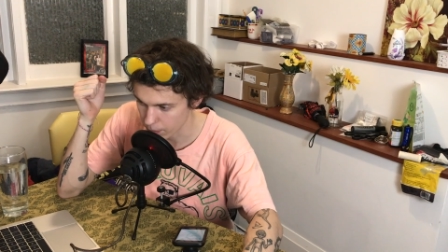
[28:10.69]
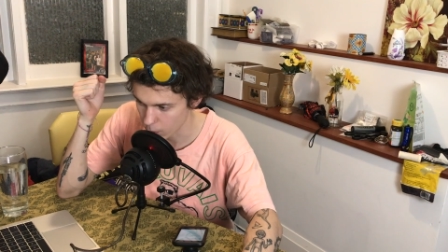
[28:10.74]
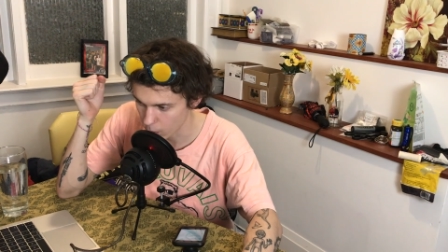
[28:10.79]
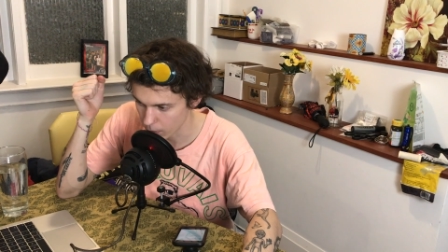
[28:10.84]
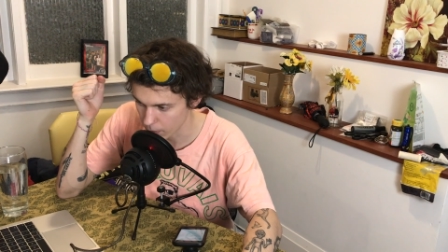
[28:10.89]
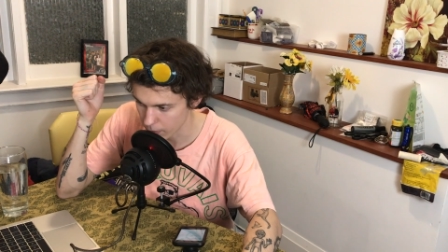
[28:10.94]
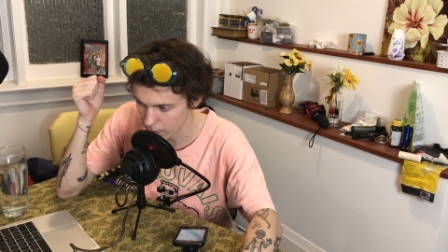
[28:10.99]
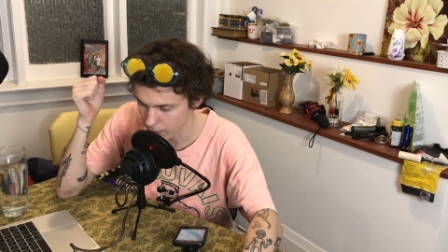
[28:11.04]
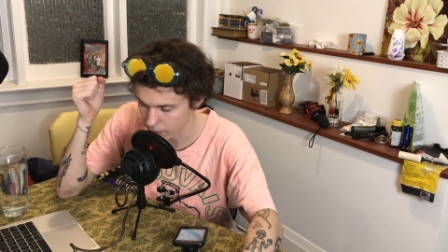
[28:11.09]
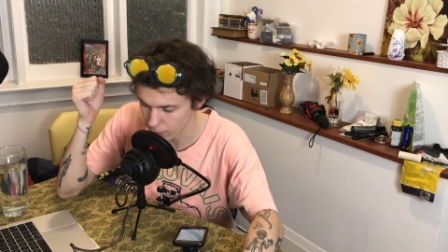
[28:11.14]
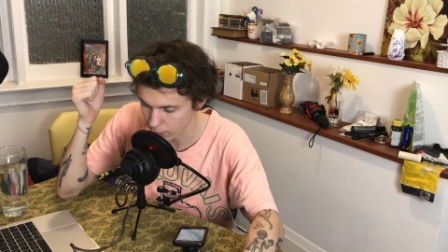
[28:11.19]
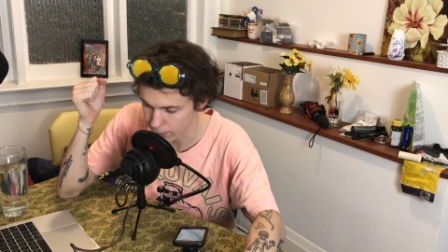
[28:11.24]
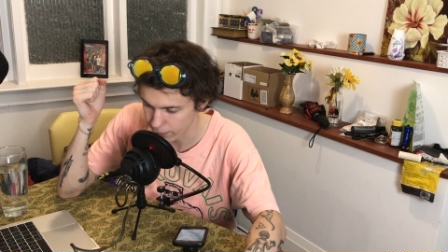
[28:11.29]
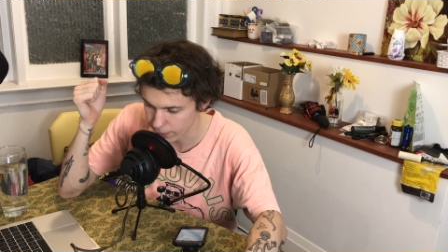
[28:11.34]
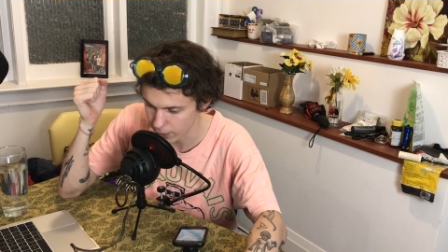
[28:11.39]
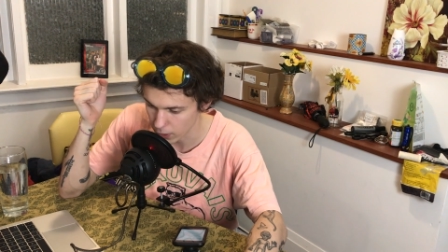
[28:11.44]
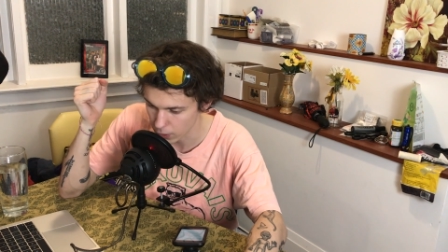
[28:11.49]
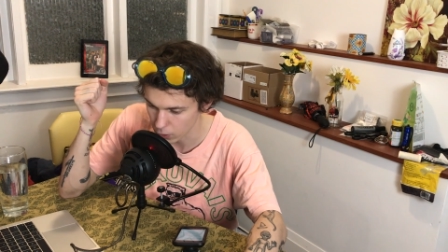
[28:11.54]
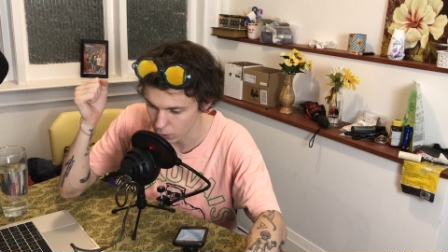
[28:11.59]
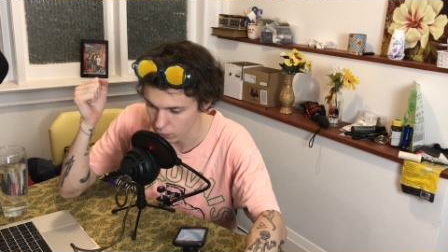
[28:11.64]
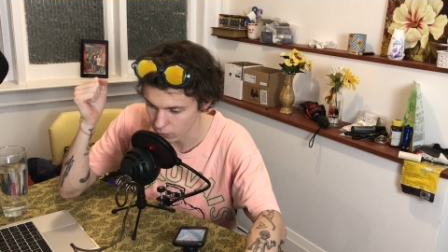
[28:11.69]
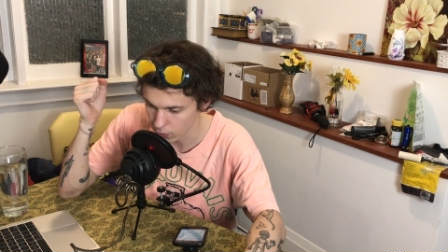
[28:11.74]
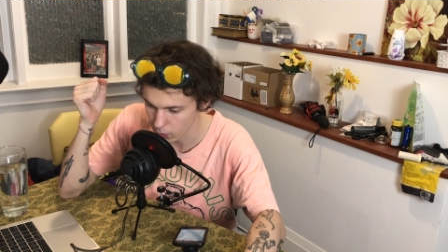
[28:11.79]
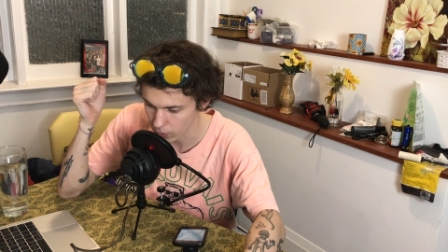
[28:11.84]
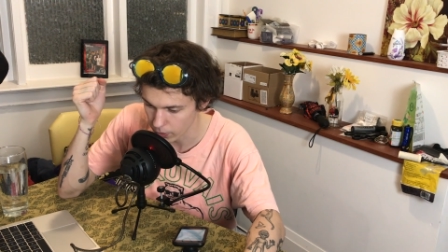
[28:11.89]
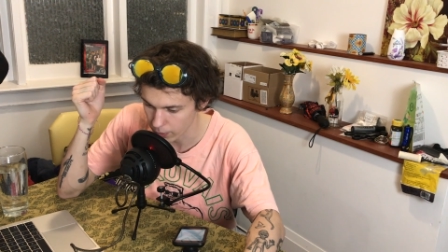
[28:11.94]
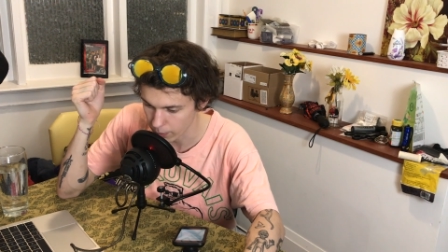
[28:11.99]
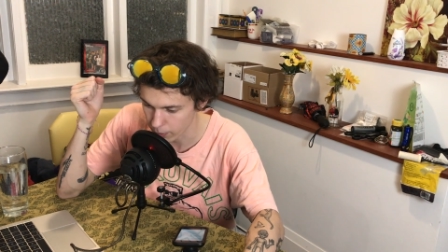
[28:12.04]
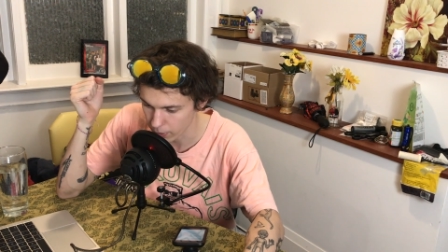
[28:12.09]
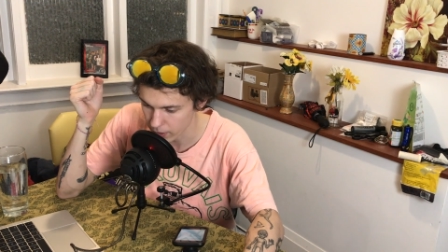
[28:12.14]
when they don't fall
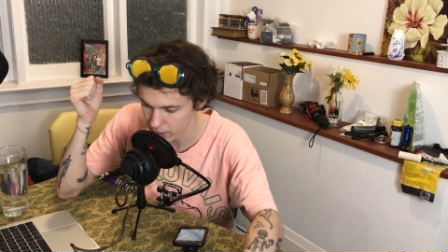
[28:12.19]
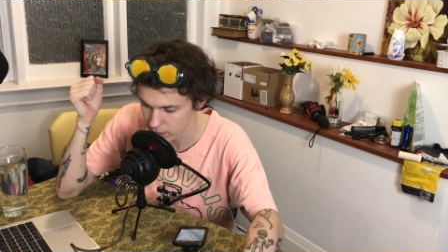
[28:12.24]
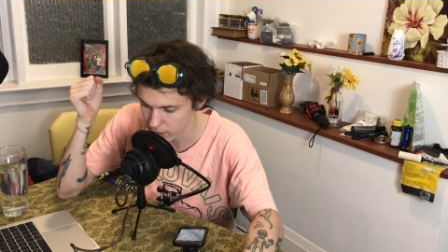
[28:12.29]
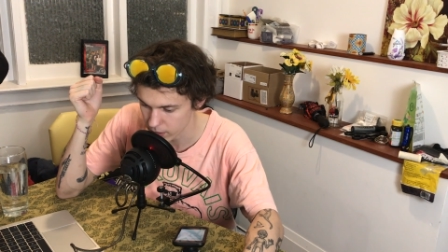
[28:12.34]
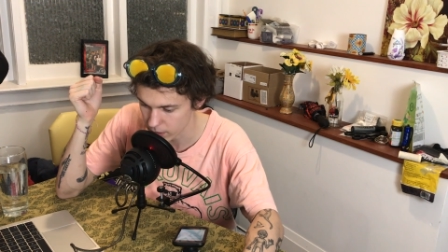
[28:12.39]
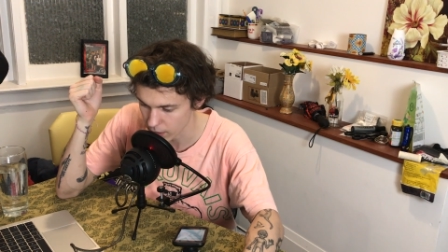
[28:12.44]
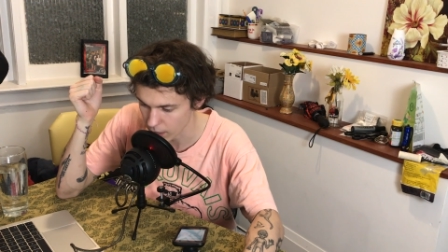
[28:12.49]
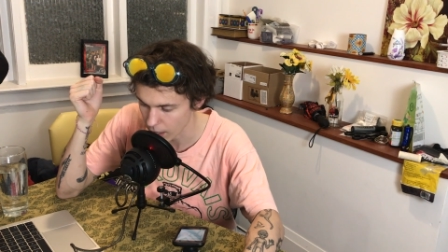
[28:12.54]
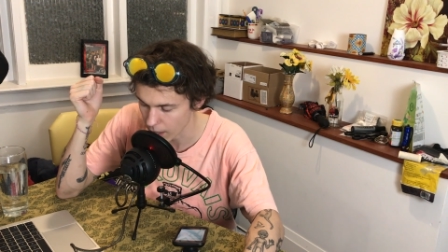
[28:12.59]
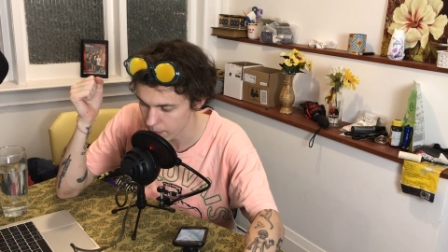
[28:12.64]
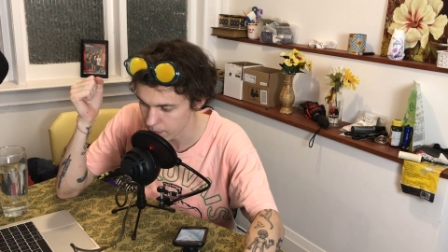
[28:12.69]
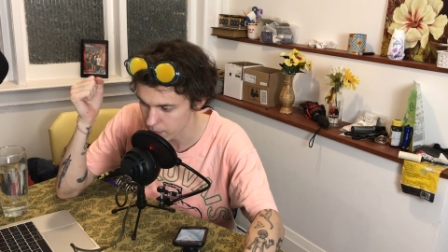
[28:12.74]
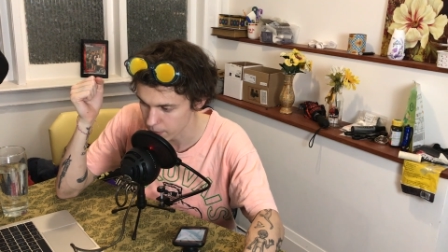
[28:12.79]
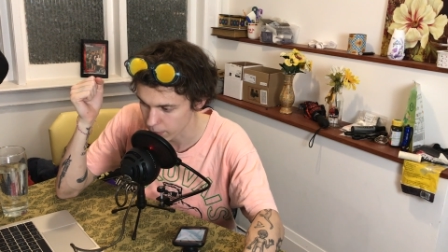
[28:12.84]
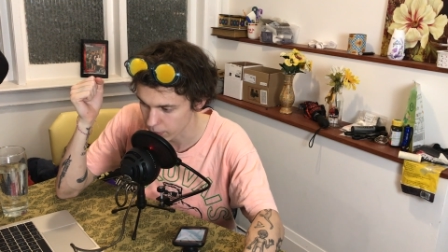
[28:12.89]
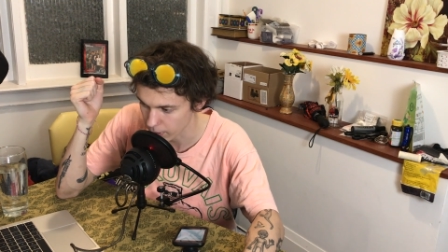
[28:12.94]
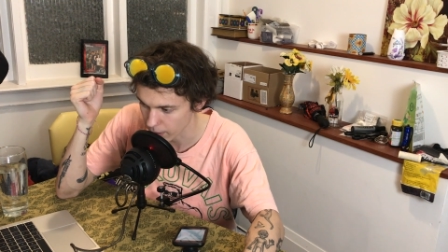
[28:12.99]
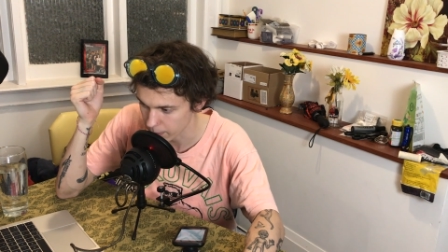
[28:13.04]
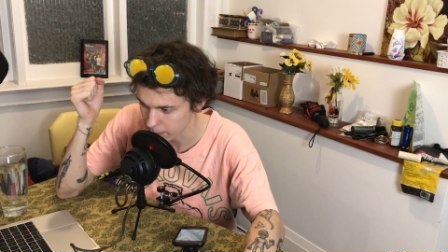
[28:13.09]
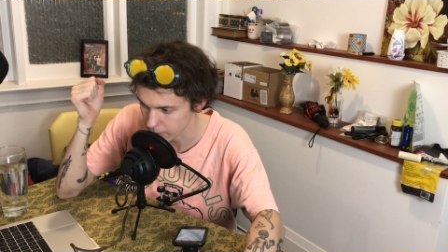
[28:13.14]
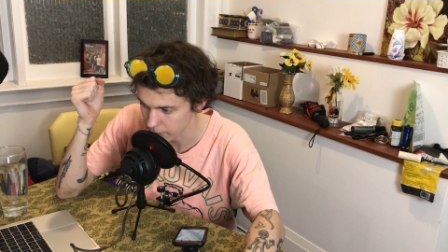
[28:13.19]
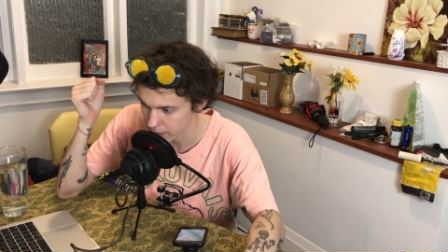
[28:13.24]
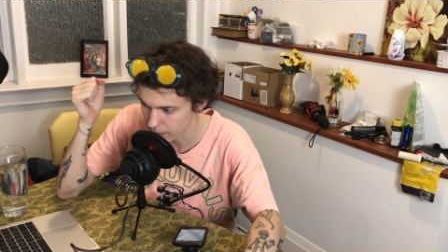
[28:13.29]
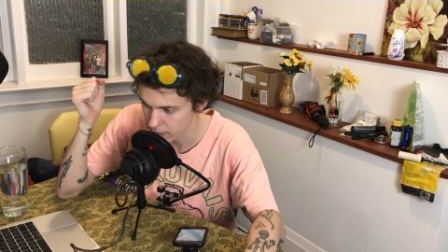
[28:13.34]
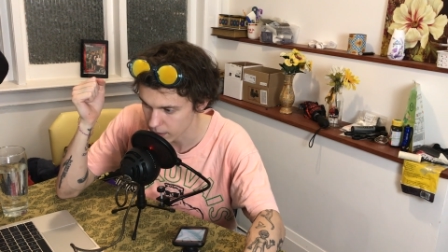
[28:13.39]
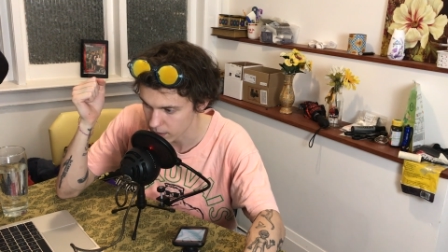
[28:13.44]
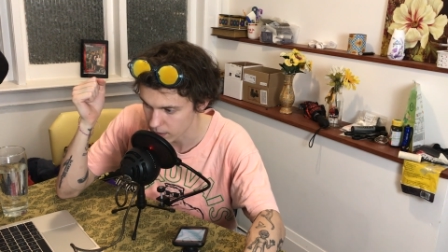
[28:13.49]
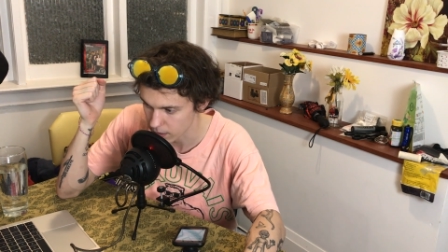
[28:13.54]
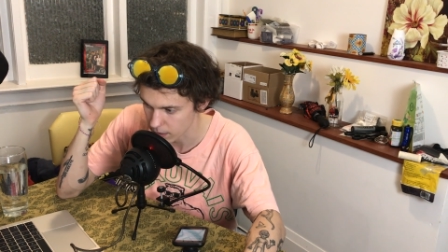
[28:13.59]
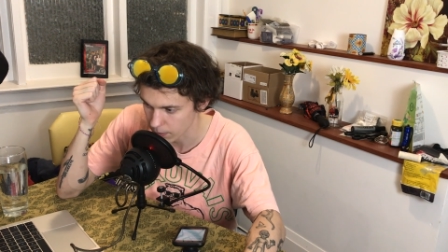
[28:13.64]
over when the bus stops abruptly
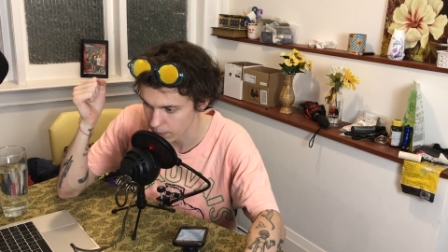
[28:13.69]
because